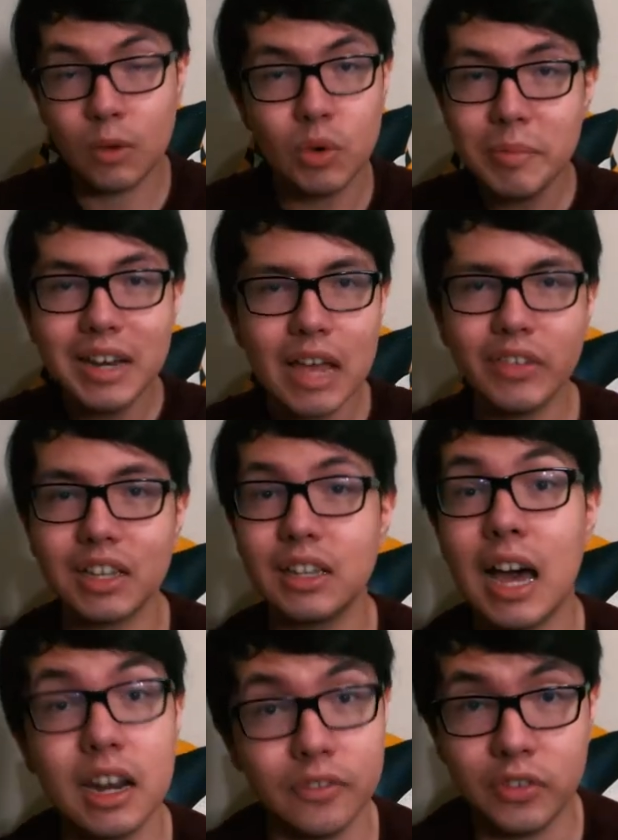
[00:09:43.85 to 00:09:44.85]
And we've been having
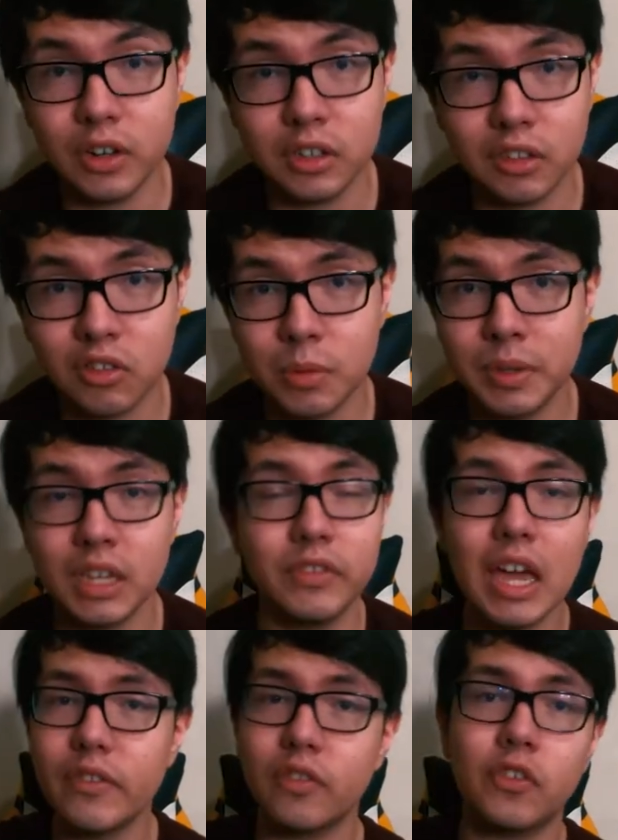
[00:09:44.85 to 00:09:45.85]
a lot of fun on streaming.
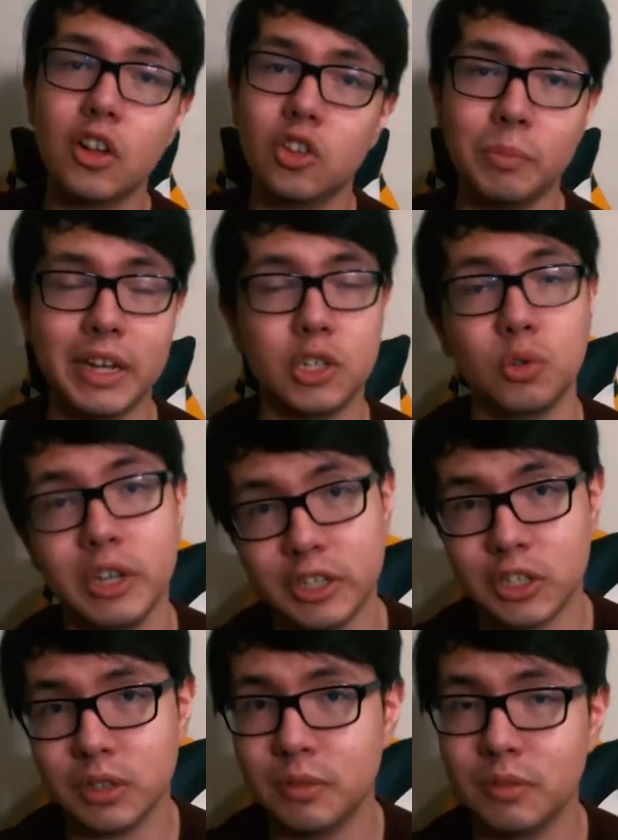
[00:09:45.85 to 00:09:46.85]
If you haven't followed my
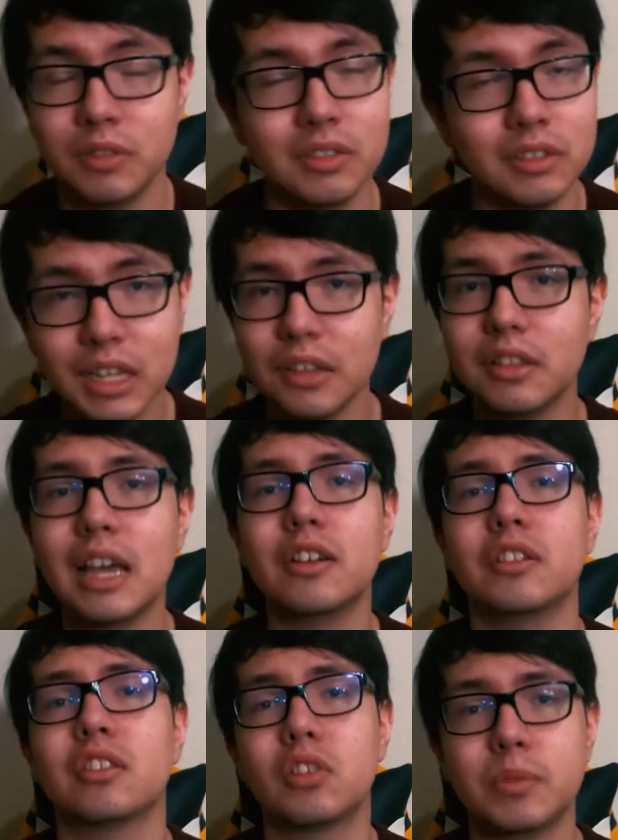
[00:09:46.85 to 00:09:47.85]
Twitch, links
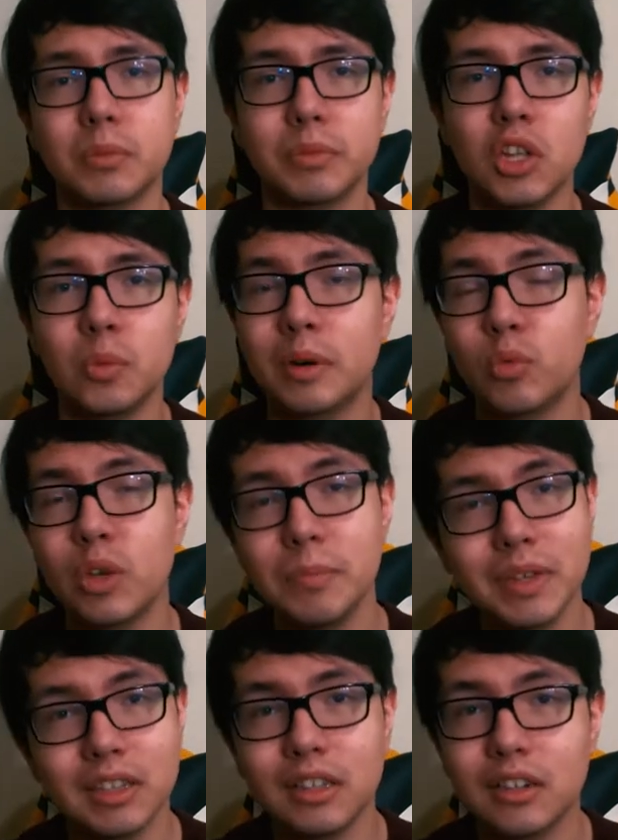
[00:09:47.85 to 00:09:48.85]
down in the description below, but
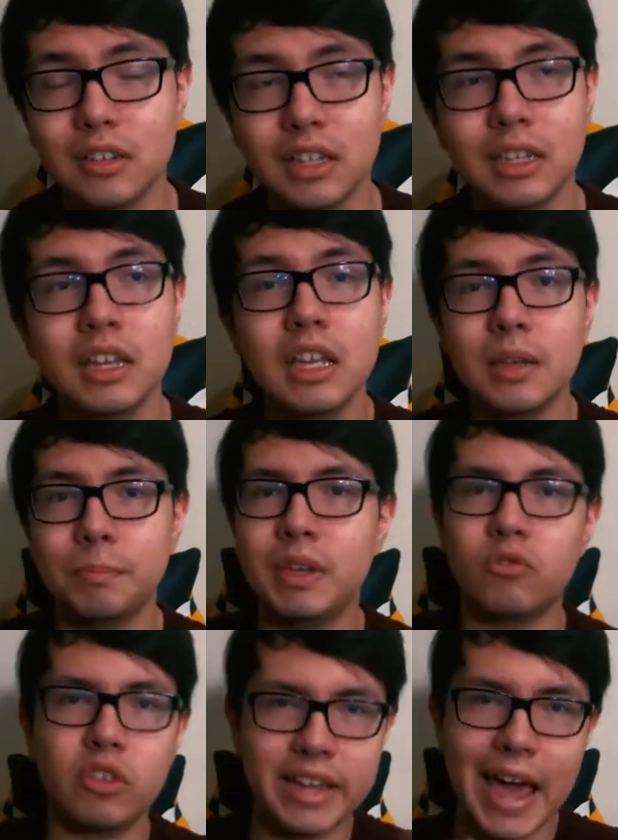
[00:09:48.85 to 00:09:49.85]
we've been literally
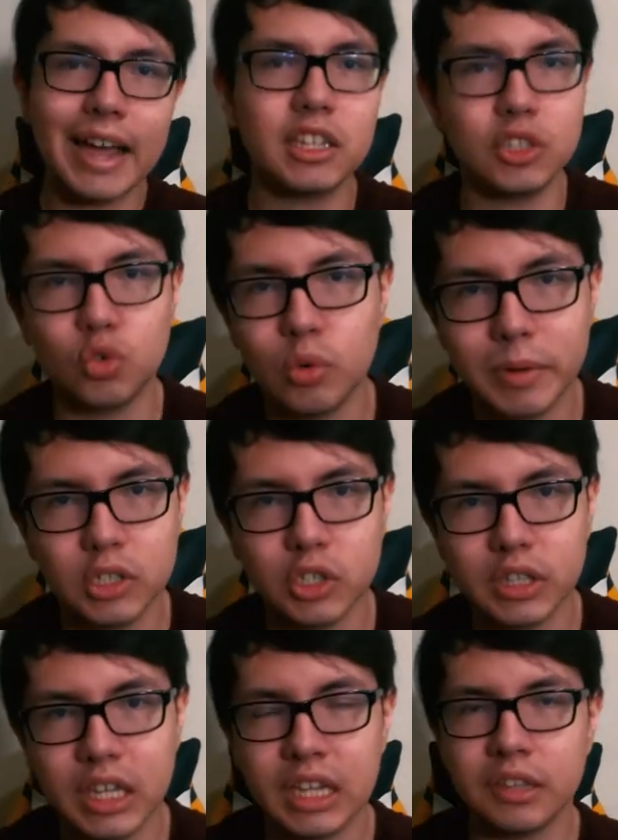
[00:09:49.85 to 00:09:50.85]
reacting to a
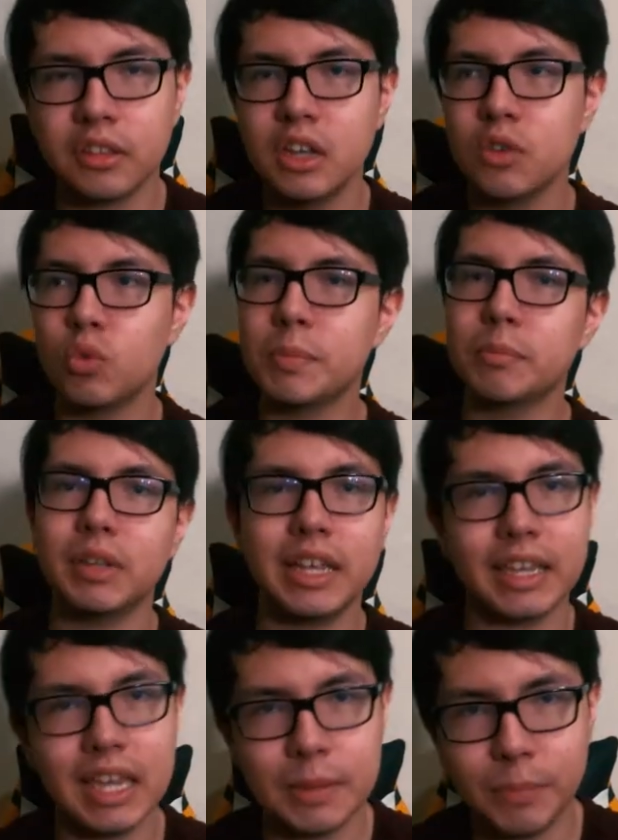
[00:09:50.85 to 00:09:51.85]
bunch of things. We've been
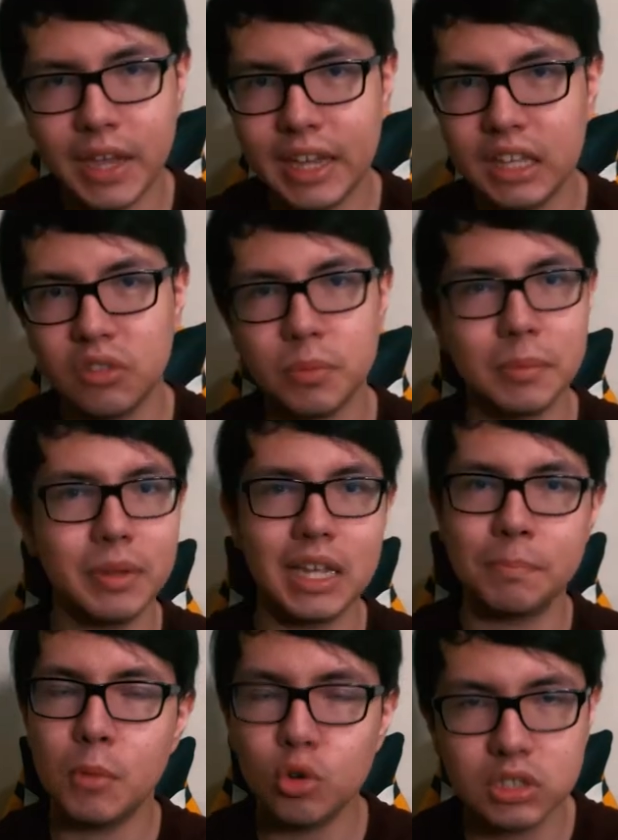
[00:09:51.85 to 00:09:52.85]
playing campaigns, we've been
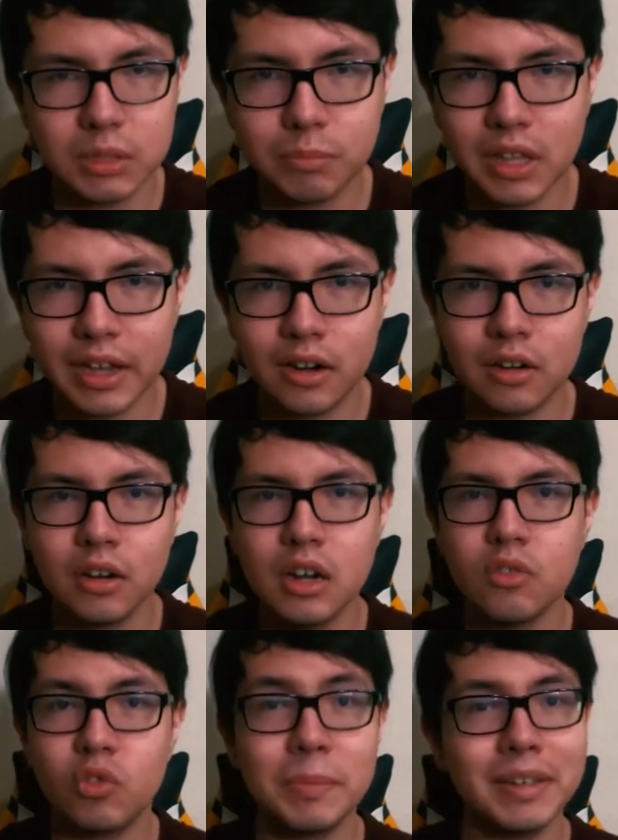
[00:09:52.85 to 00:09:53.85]
playing
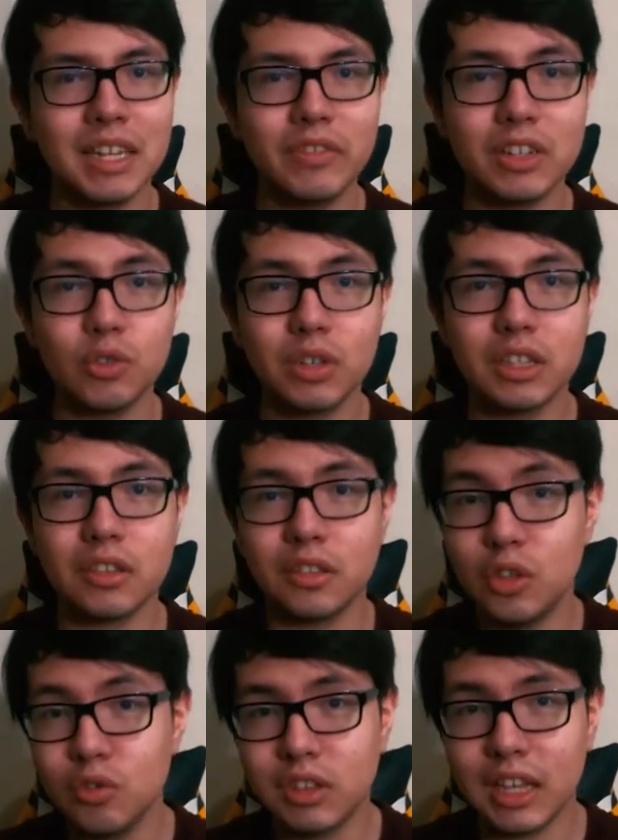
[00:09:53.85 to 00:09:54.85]
multiplayer, we've been even doing
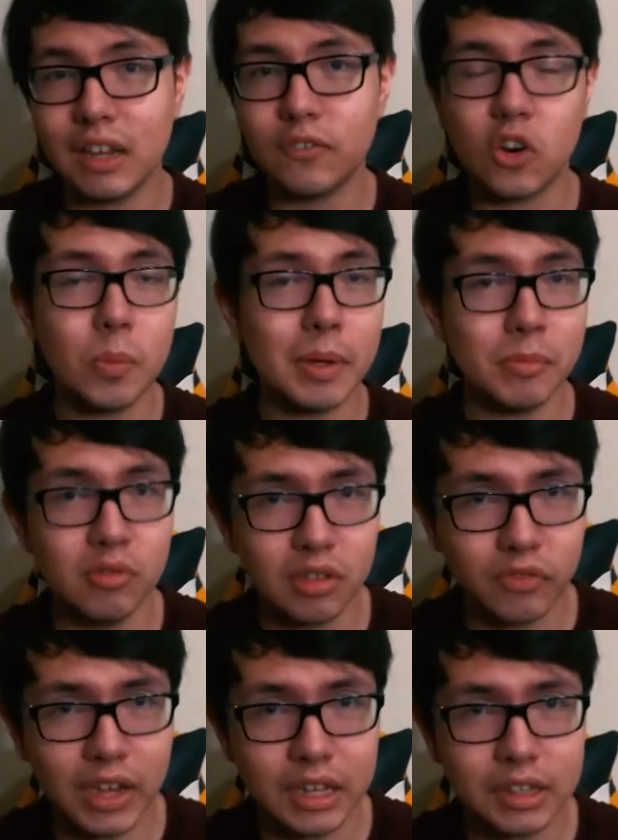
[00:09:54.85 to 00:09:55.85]
this new thing for all my
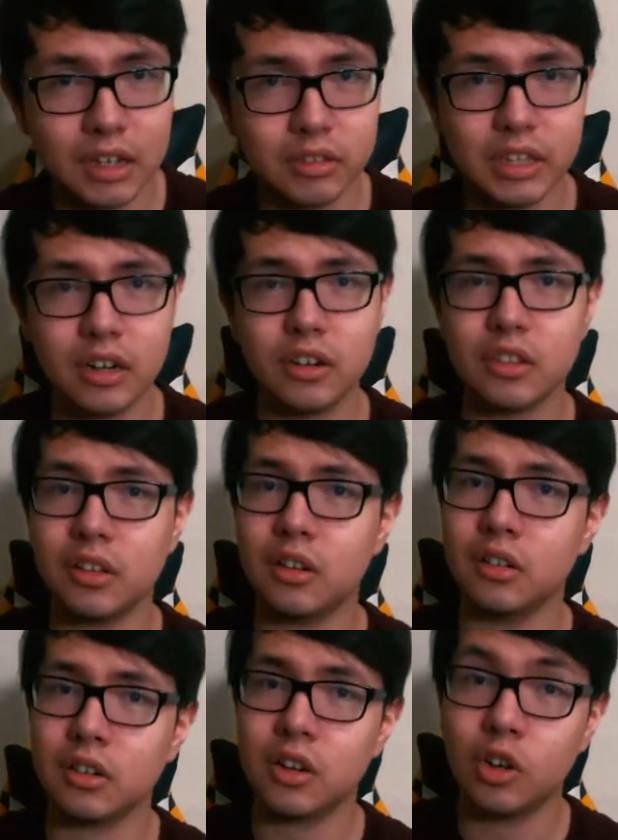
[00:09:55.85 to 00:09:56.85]
music fans out there, it's
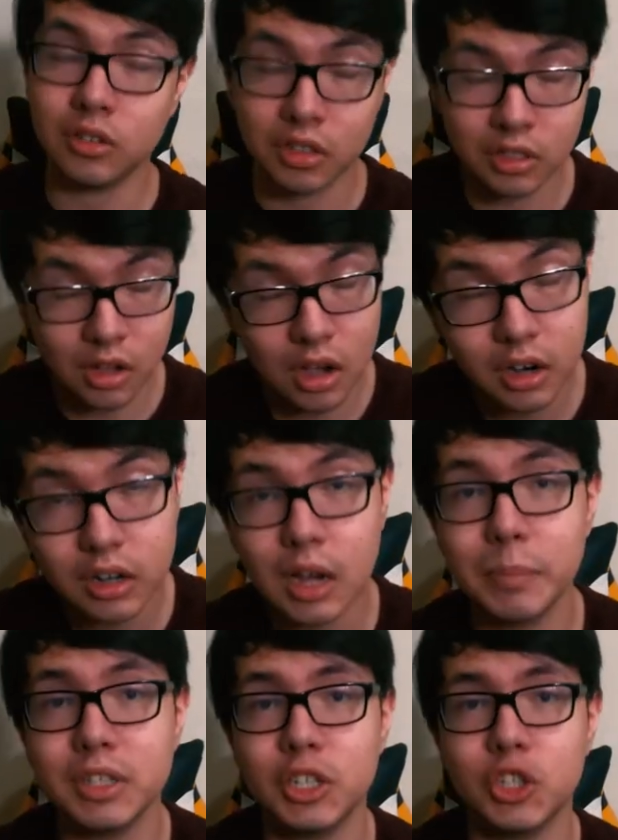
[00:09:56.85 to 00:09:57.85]
called song
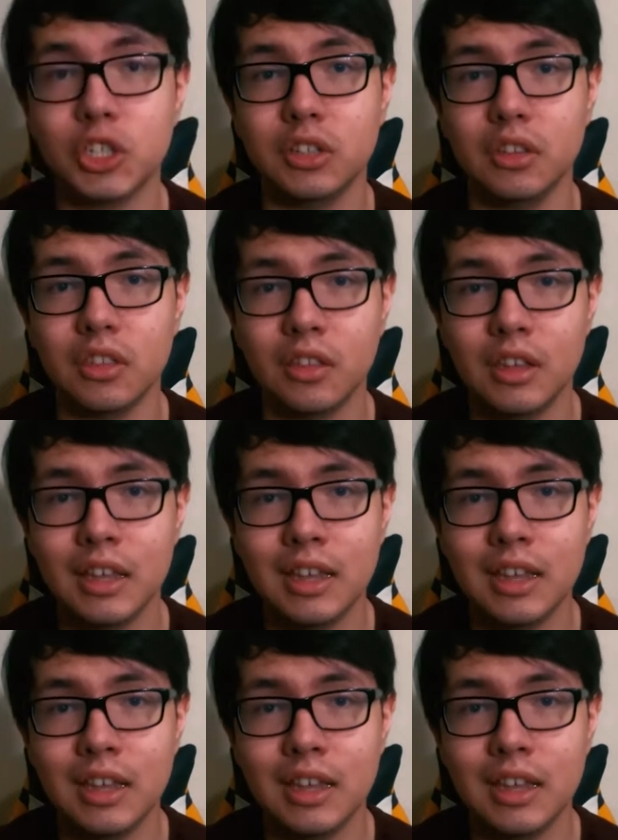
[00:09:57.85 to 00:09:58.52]
competitions.